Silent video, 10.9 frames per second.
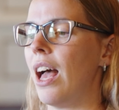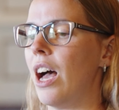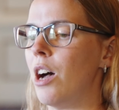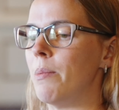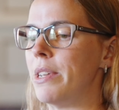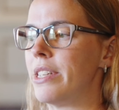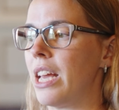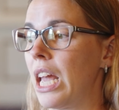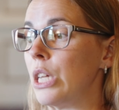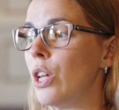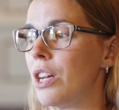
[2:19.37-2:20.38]
And
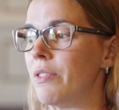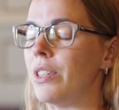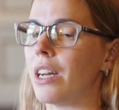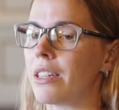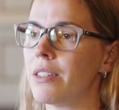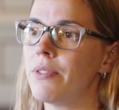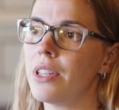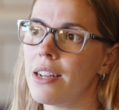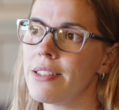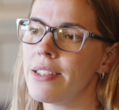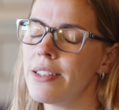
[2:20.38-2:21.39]
taking a lot of elective
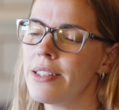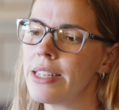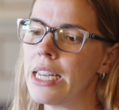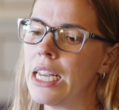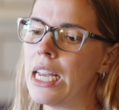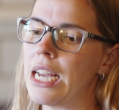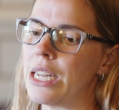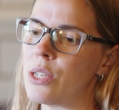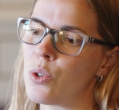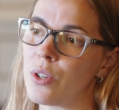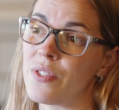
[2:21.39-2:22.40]
classes, and
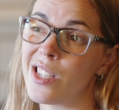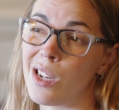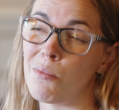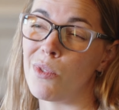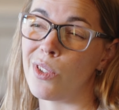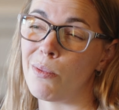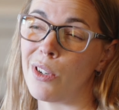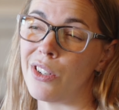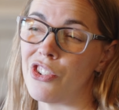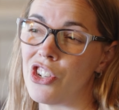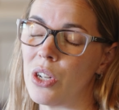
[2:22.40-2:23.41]
I sort of stumbled
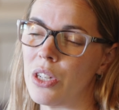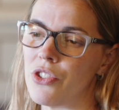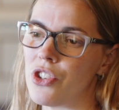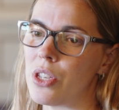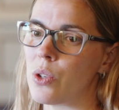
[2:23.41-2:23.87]
upon geology.